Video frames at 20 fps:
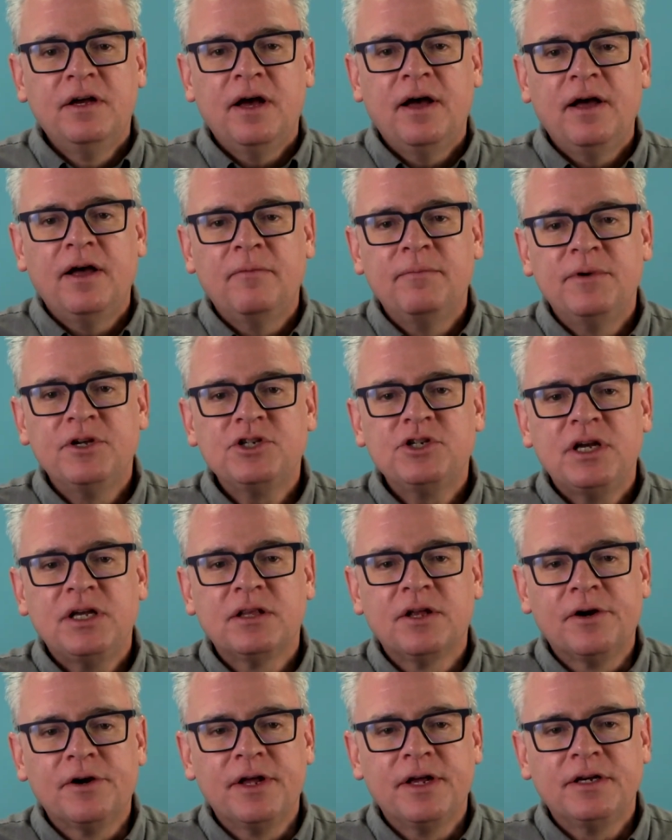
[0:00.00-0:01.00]
machine
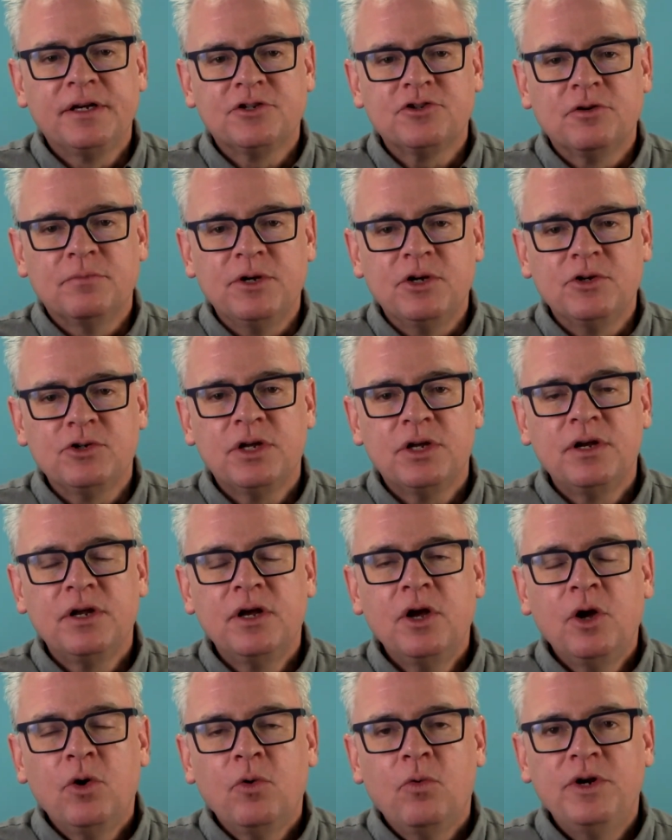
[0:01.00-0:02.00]
learning distribution,
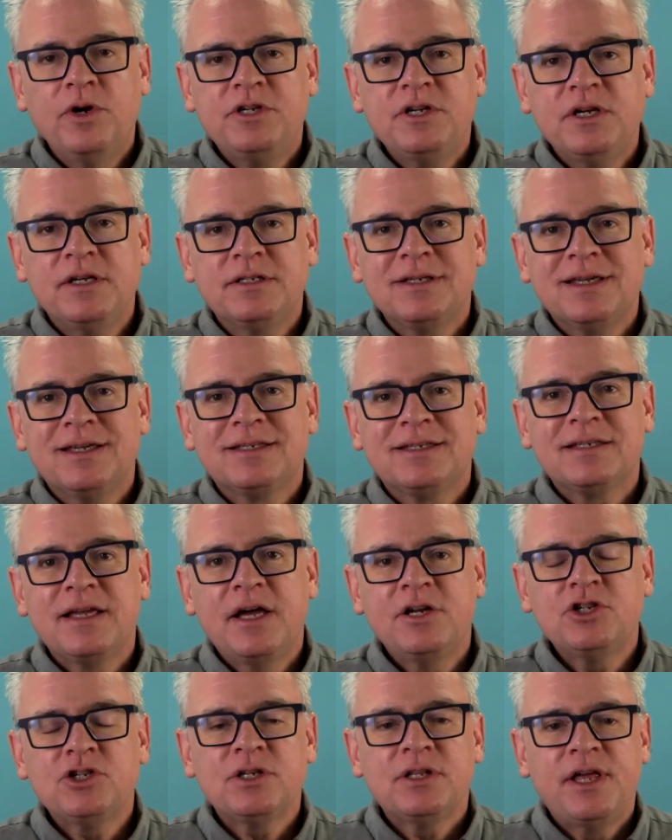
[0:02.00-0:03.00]
which is
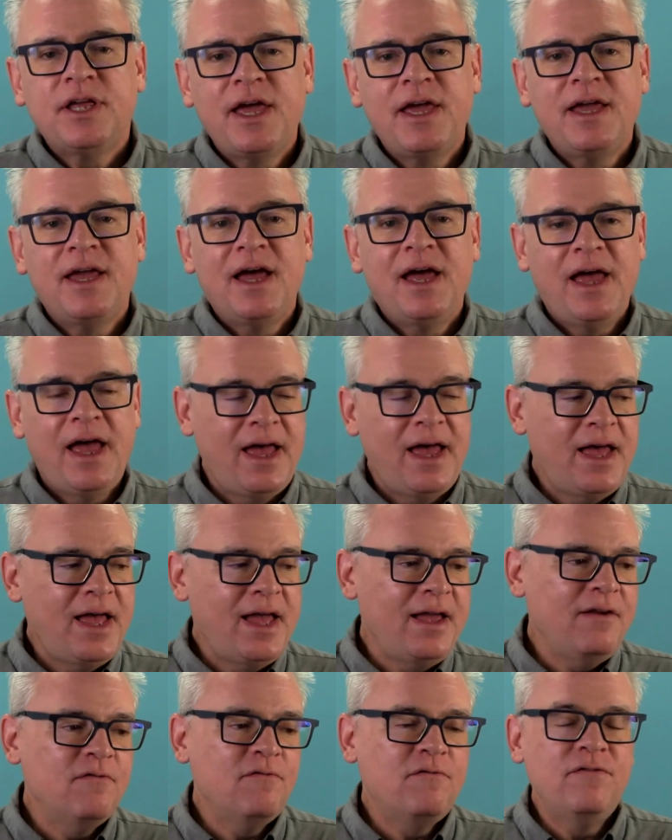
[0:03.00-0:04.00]
essentially
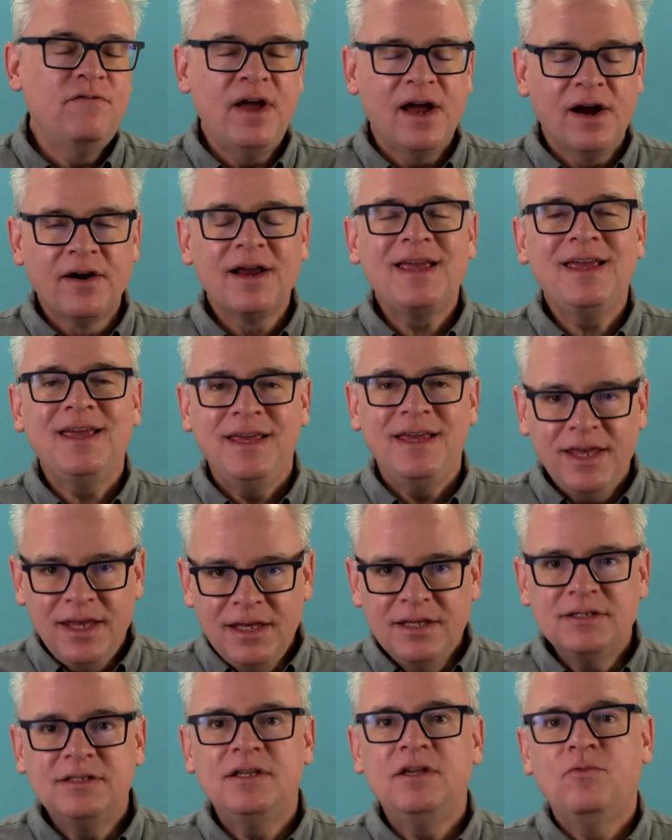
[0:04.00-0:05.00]
a very
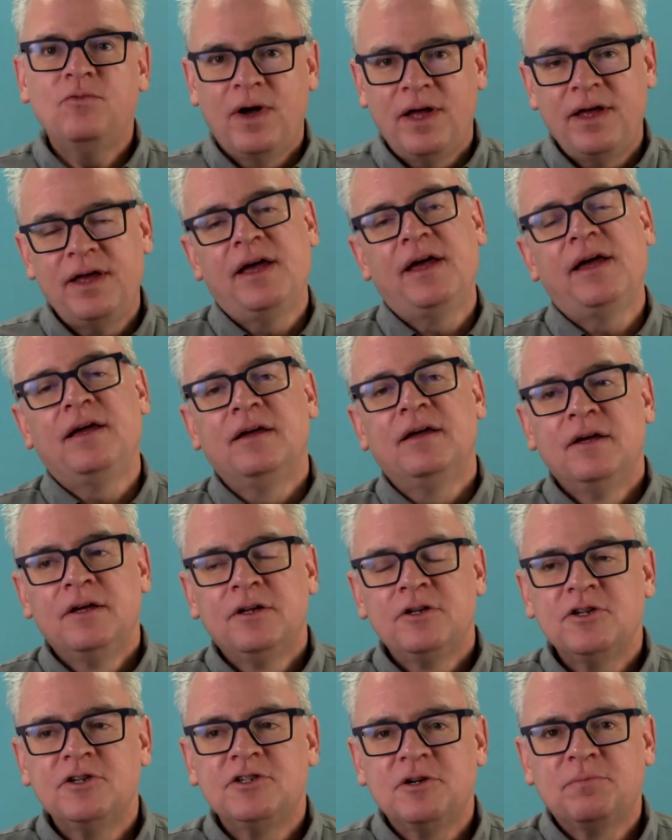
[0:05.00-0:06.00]
easy way
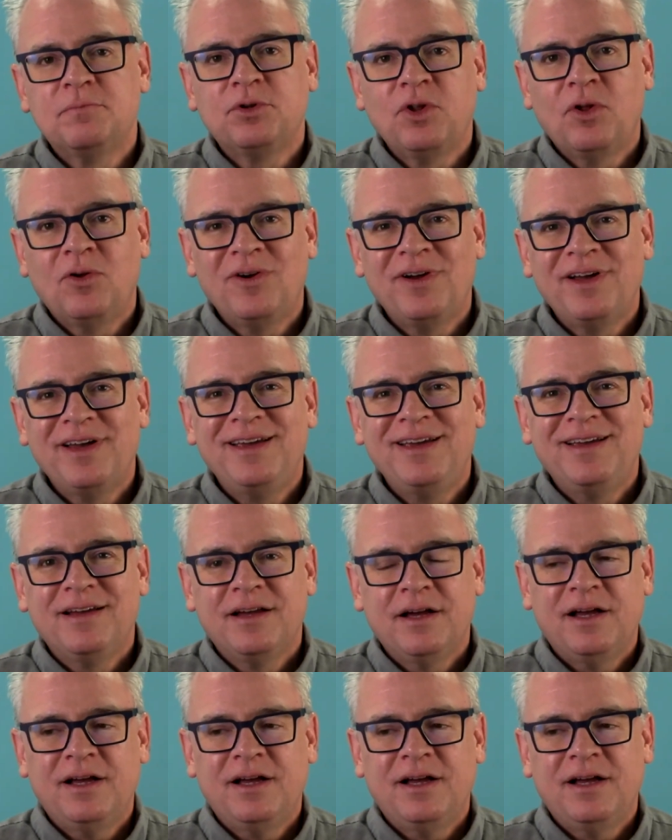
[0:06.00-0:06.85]
to deploy